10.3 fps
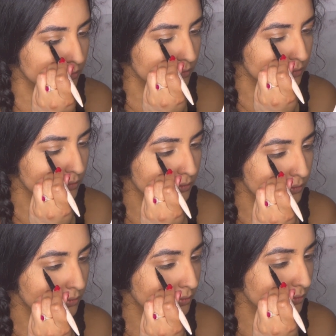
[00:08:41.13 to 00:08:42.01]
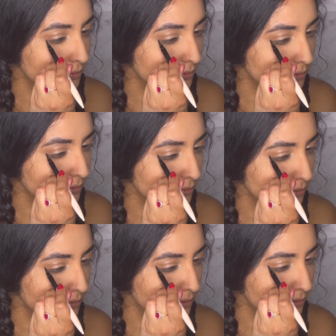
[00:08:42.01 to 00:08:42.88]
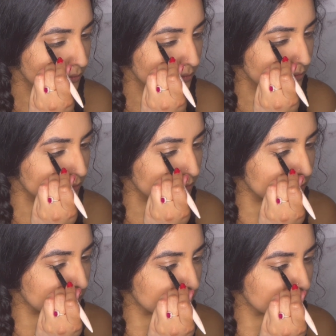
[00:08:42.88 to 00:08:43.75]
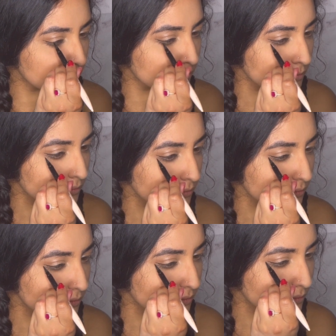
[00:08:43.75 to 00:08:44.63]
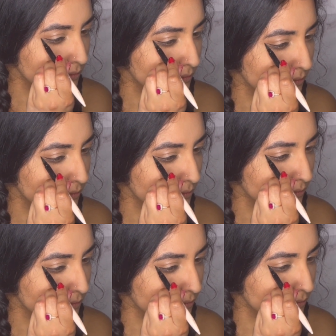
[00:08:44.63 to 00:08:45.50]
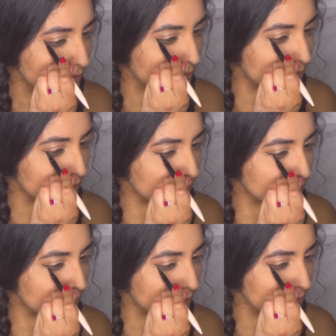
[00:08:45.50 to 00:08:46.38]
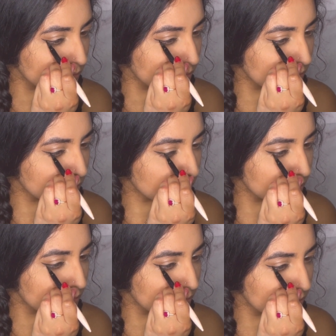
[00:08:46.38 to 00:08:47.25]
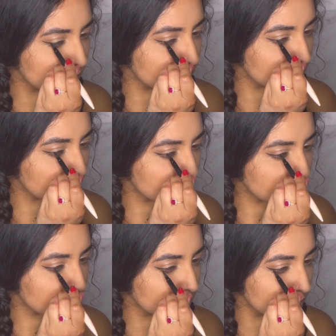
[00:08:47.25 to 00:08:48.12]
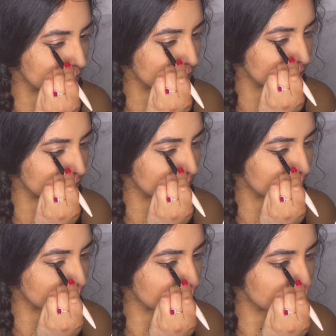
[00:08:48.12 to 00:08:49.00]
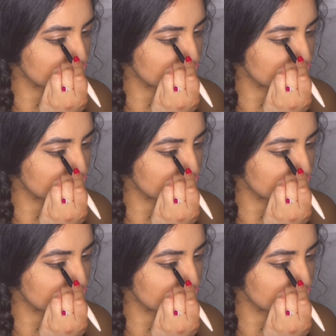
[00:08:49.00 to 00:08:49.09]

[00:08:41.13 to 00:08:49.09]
I'm gonna try and go over the places where I applied kind of that powder liner